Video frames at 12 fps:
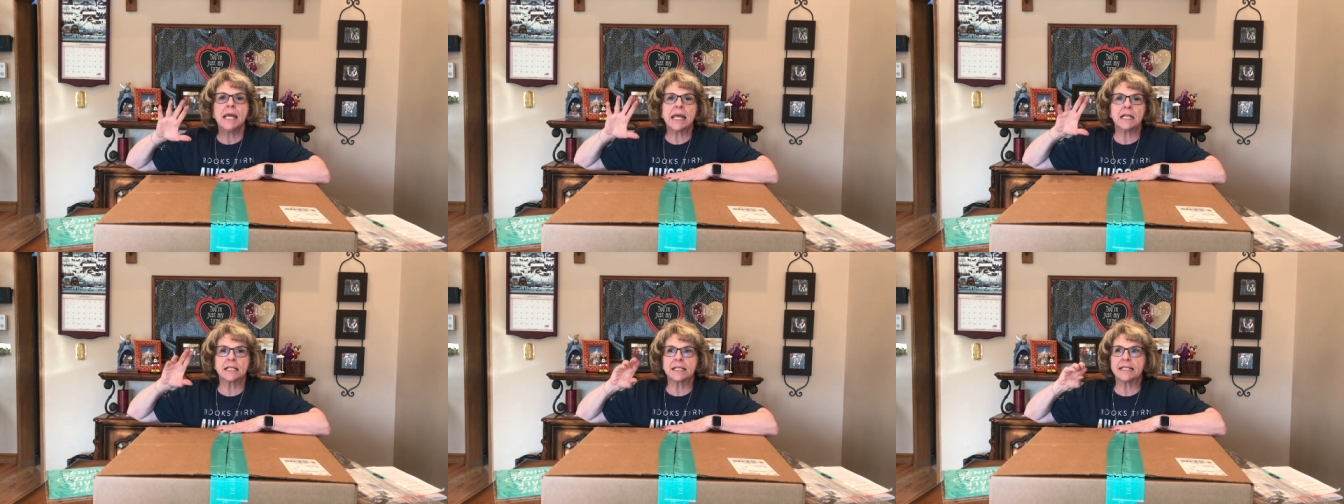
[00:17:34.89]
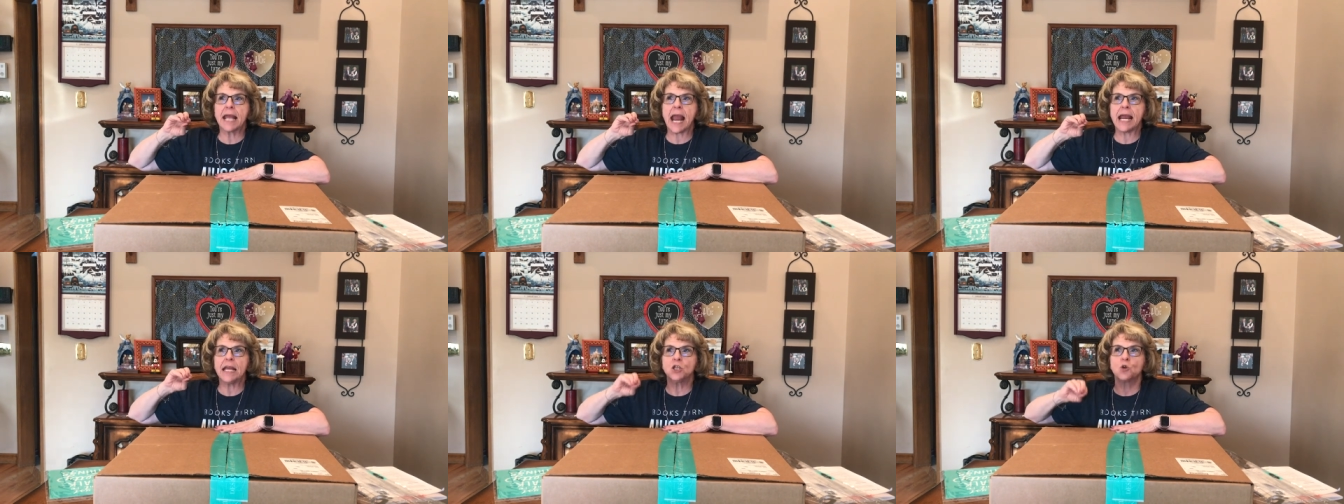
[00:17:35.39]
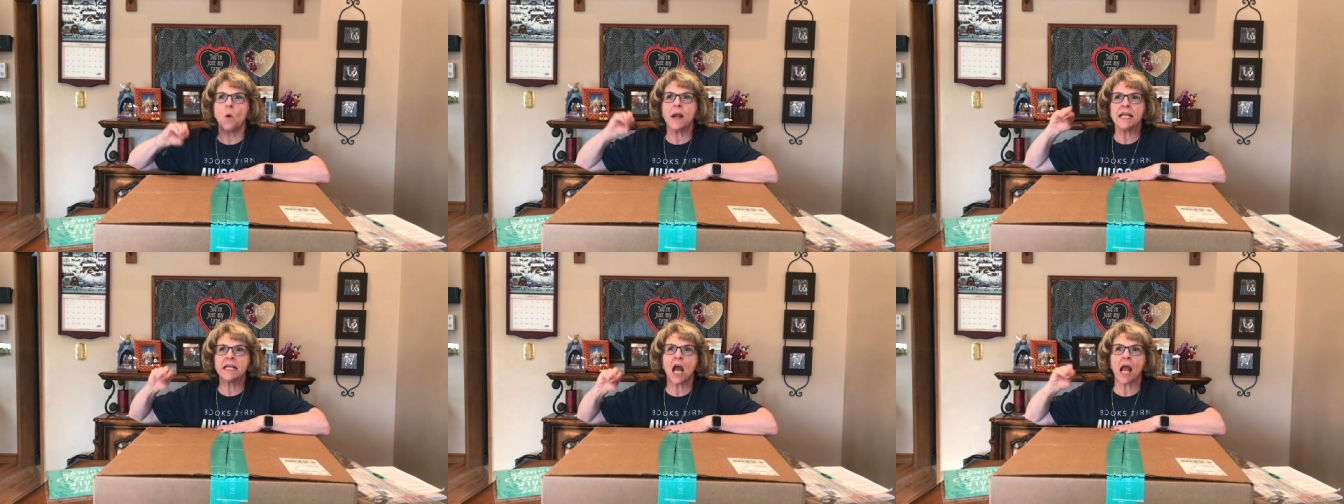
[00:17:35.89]
it'll say
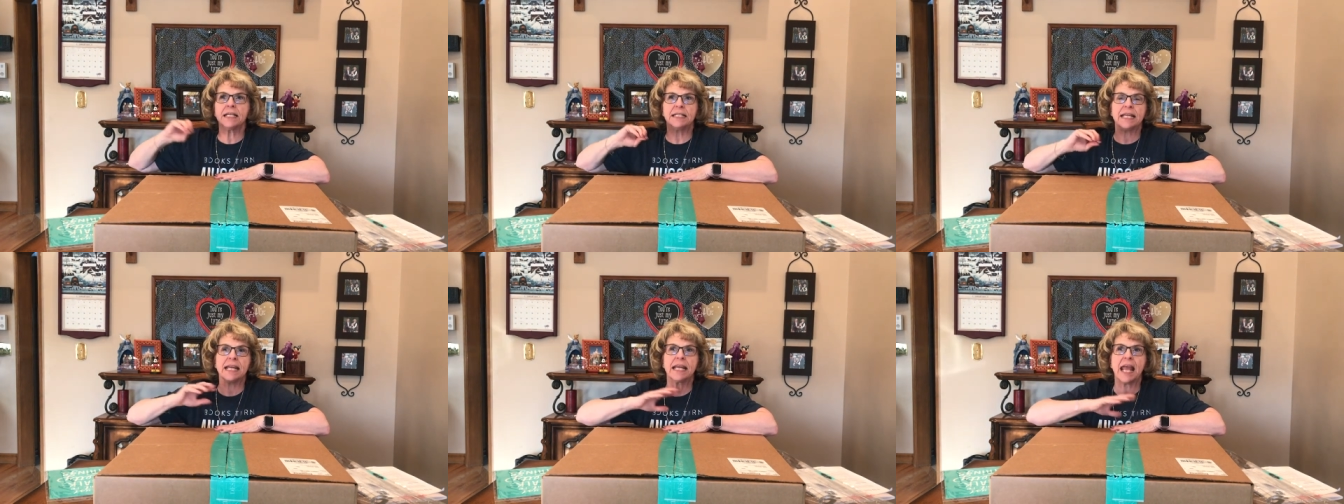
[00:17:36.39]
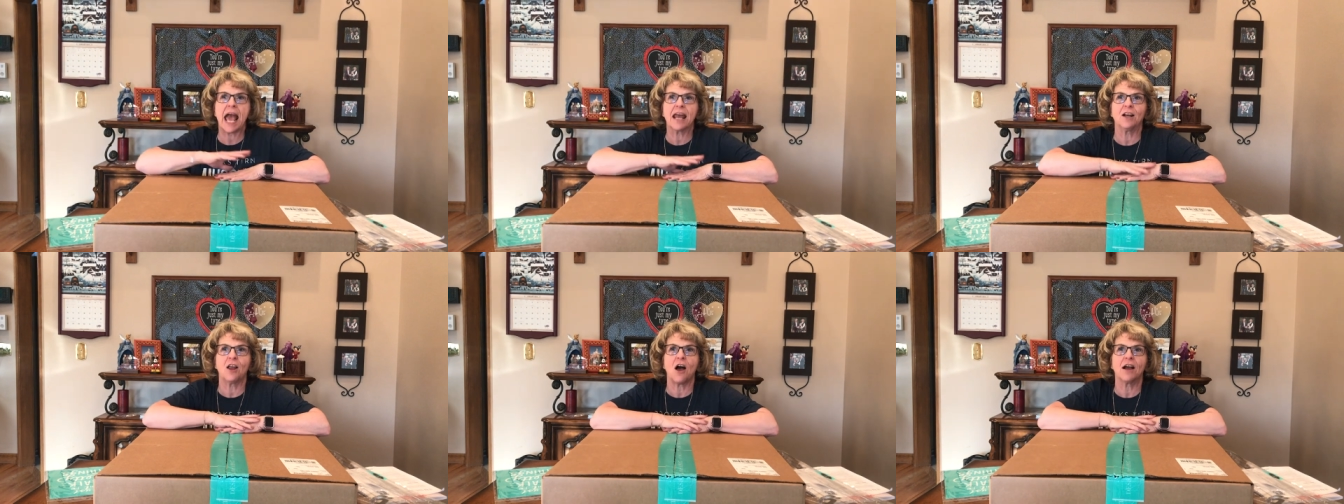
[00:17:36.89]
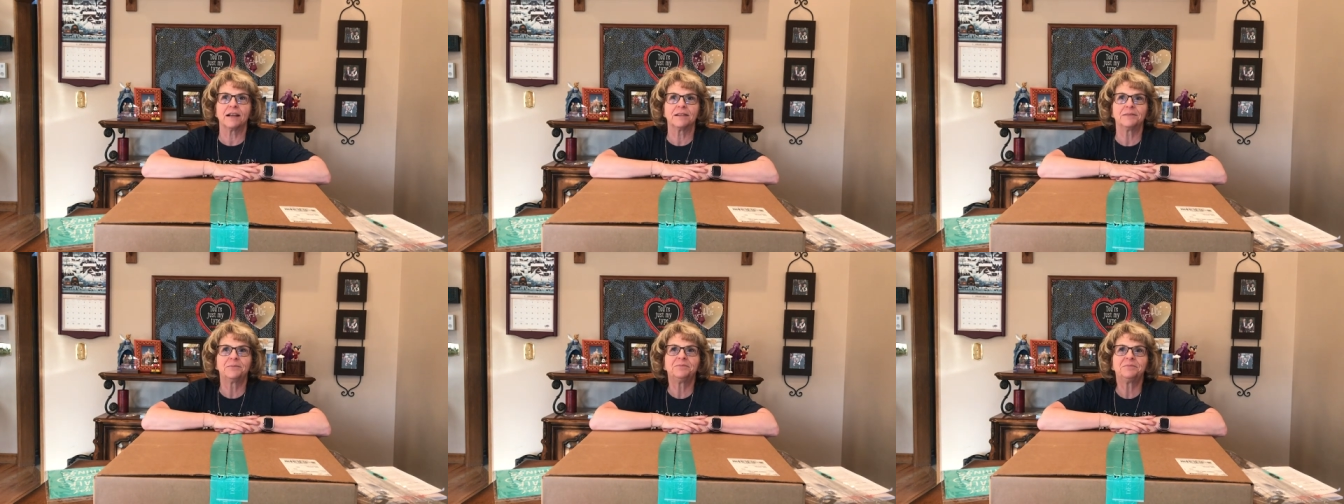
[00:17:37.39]
2019 Look at you being
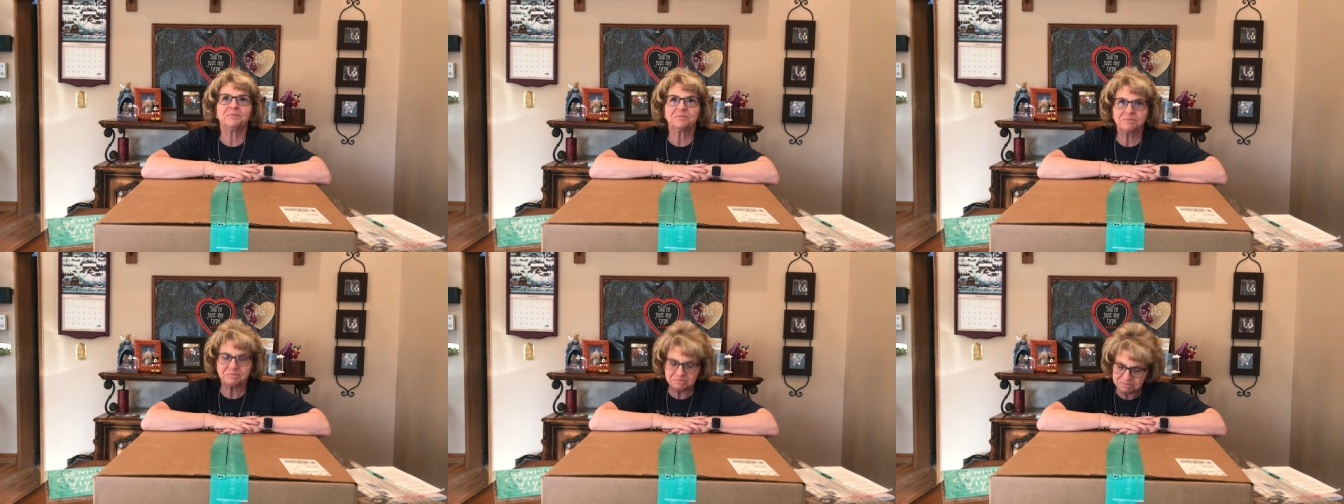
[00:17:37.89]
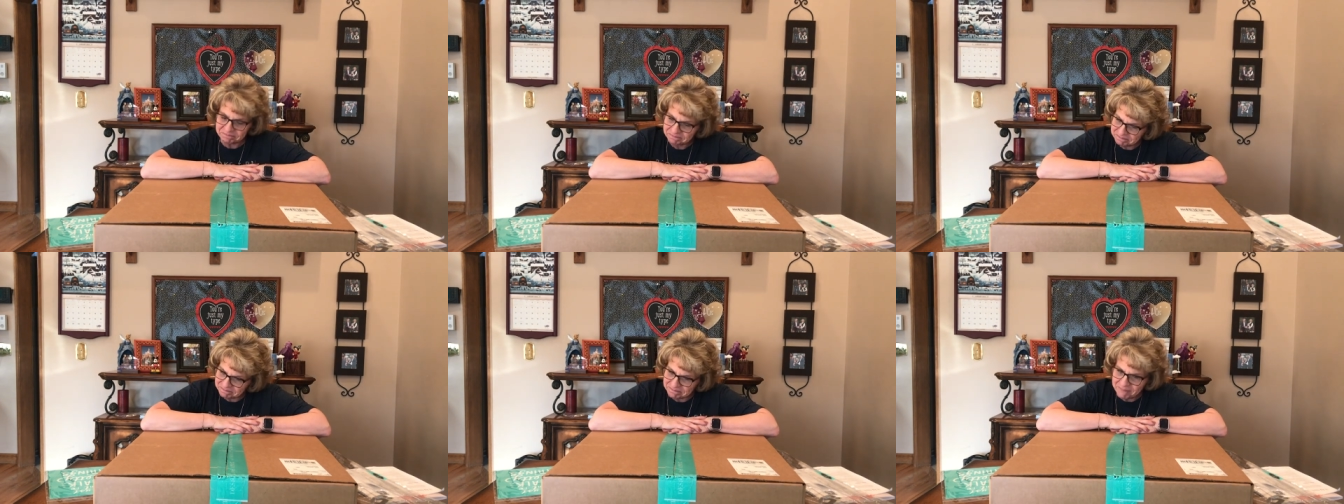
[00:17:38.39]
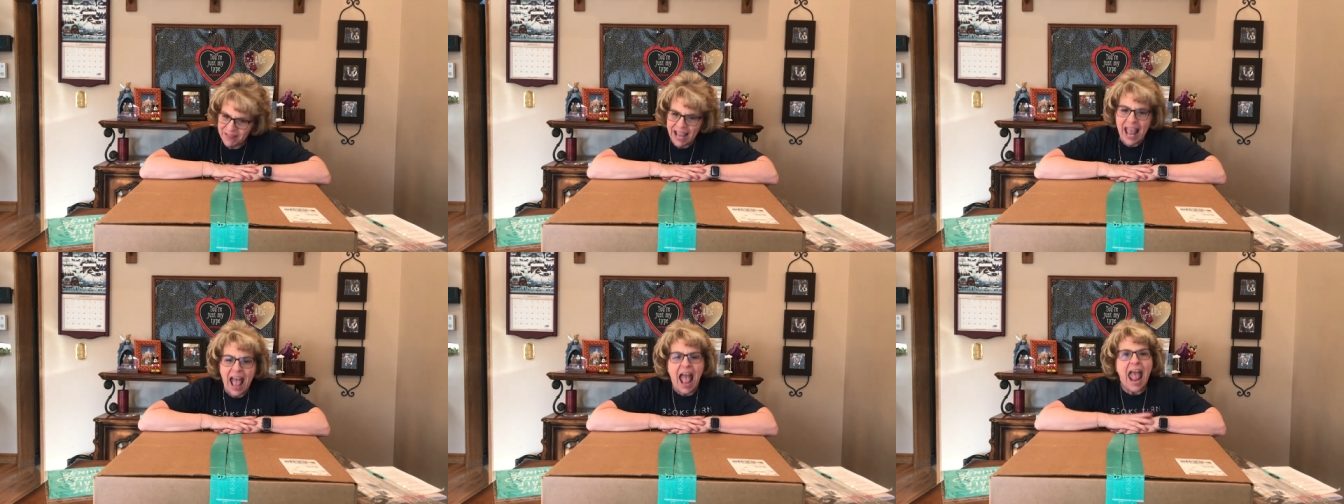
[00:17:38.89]
so technical.